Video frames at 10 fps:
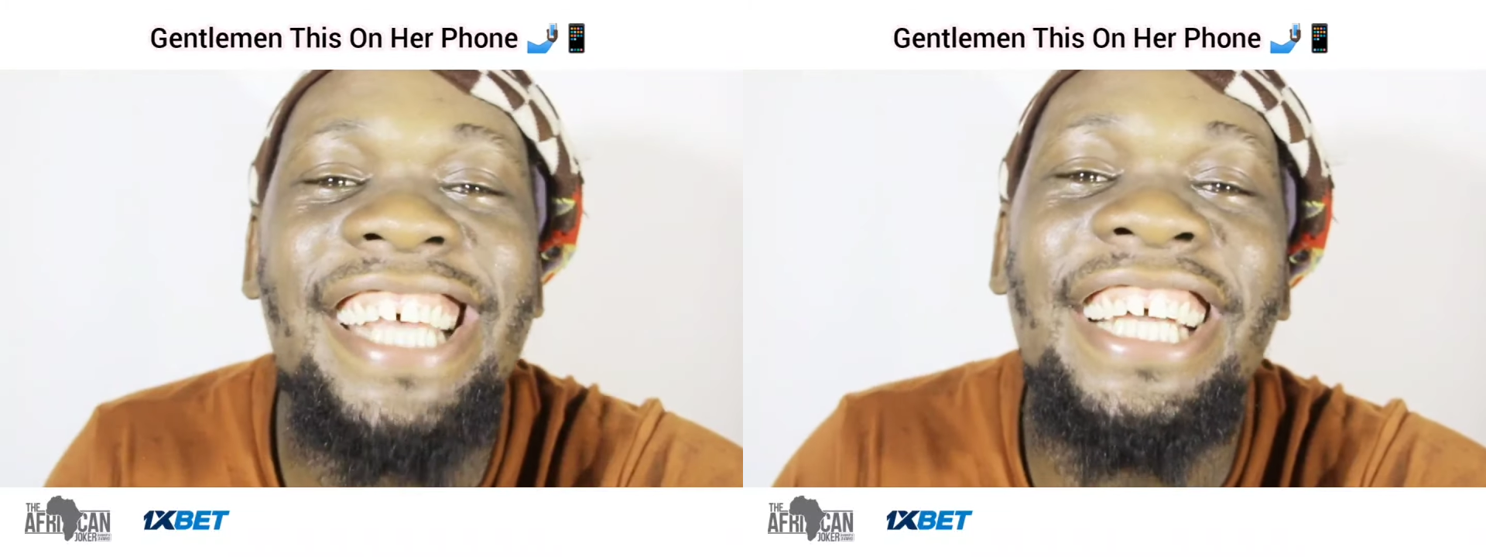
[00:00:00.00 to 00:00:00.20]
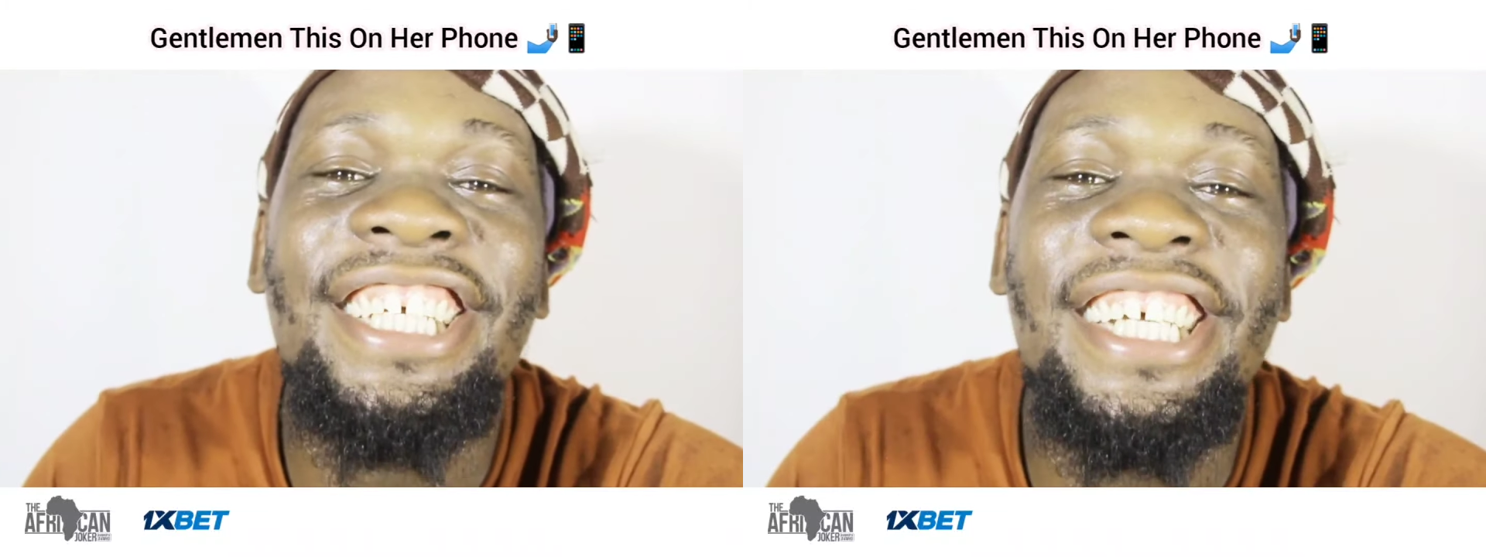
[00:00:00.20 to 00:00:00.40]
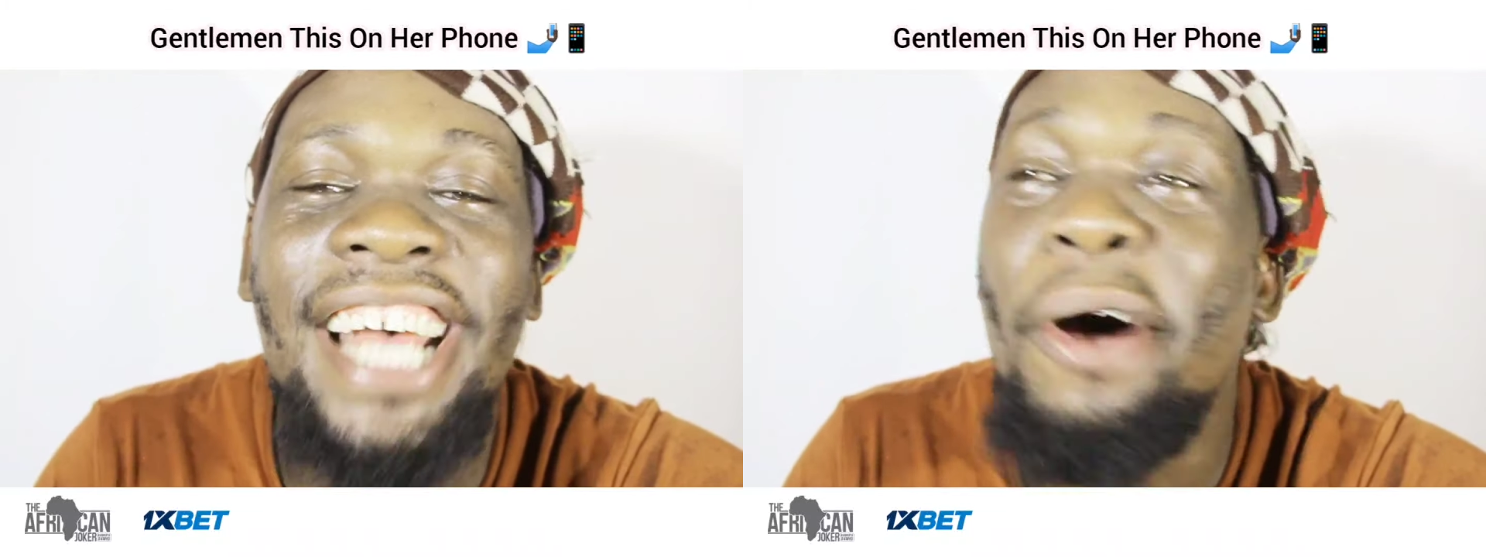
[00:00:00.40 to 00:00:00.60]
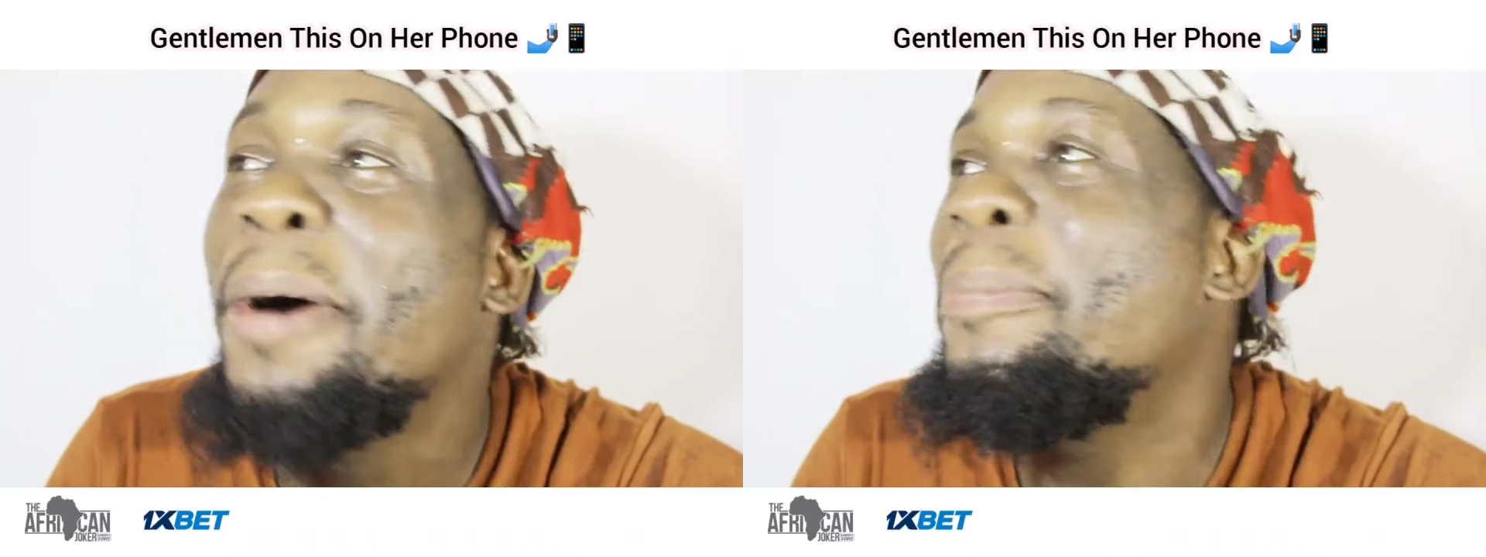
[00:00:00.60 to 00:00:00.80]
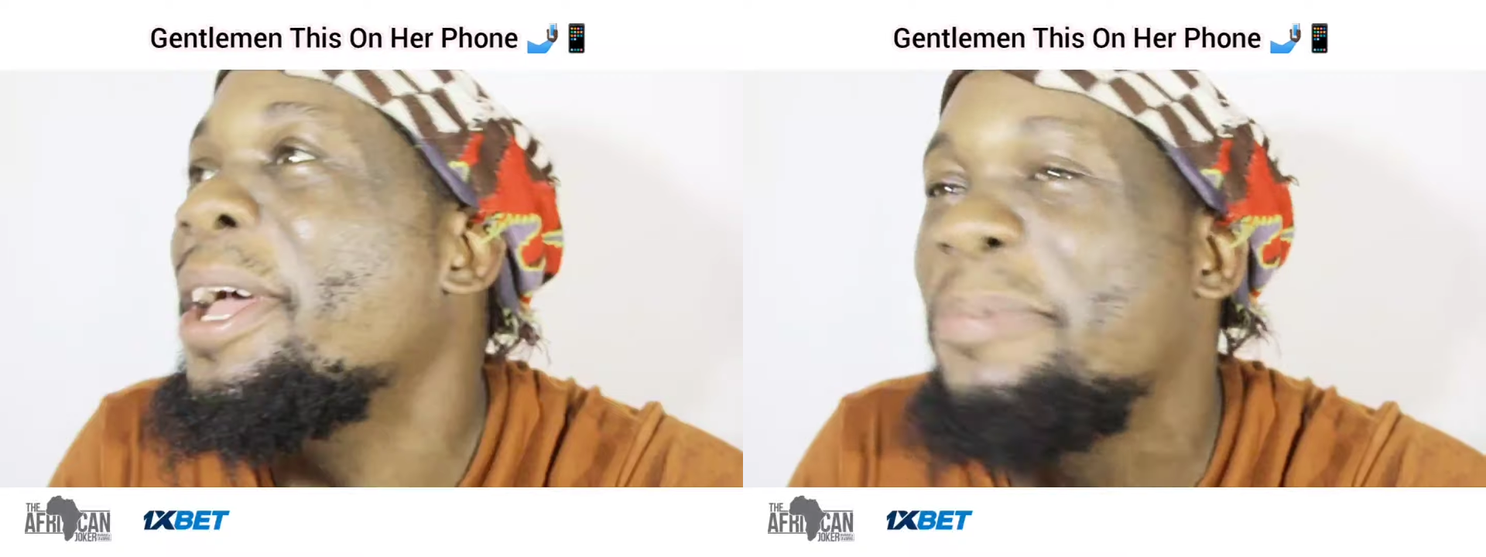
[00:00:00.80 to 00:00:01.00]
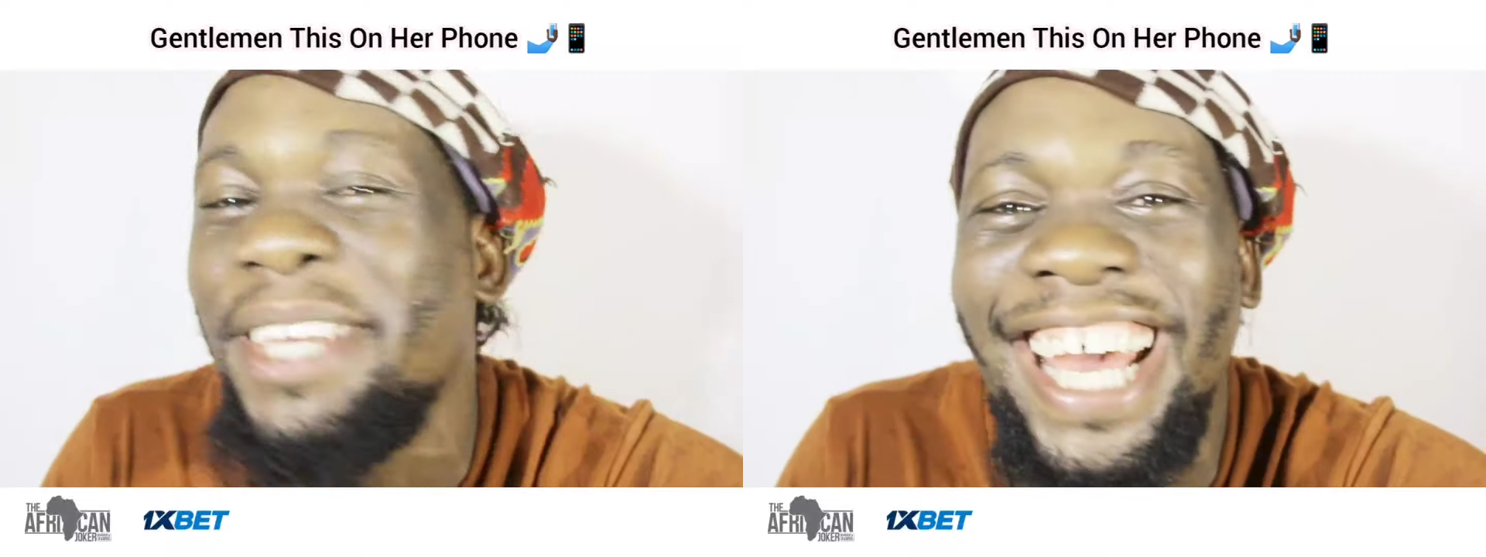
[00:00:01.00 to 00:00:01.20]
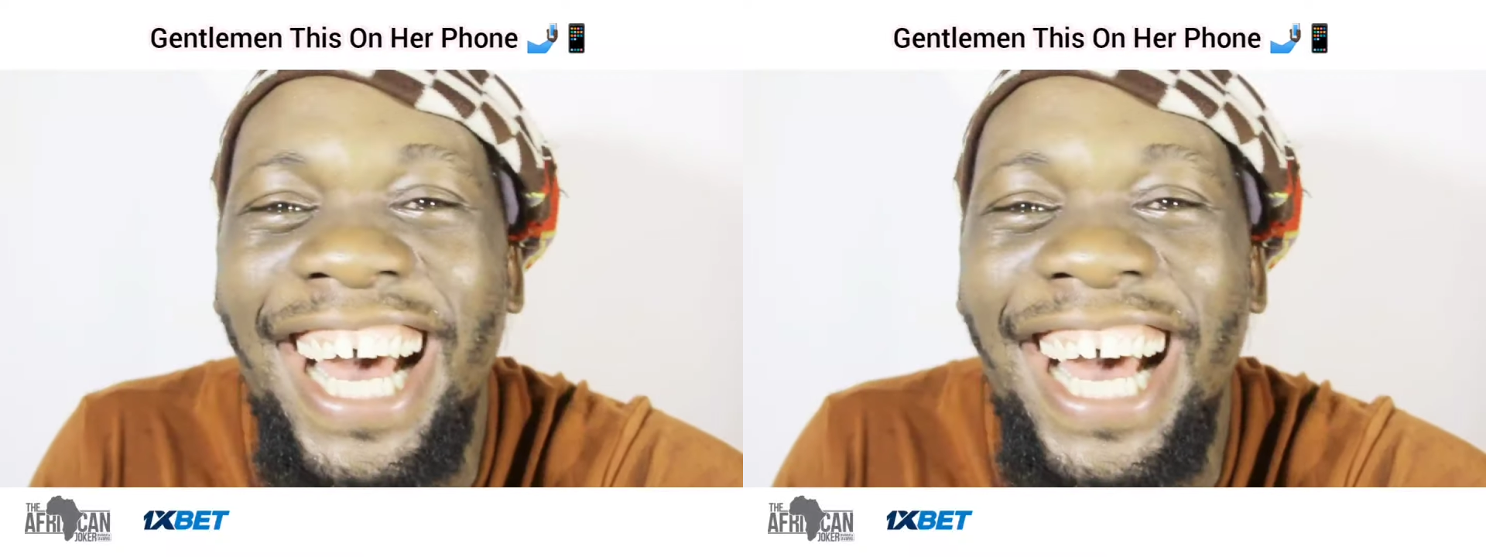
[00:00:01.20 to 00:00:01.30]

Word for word: saying she's our baby.